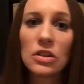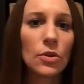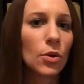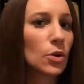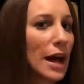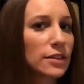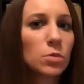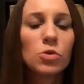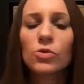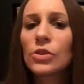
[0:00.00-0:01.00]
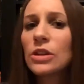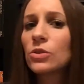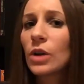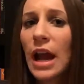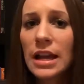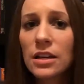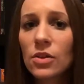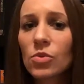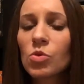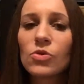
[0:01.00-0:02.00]
either classic movies or any
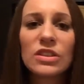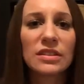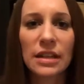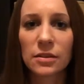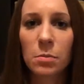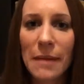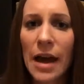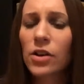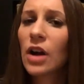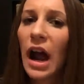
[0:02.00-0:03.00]
other movies, it doesn't matter.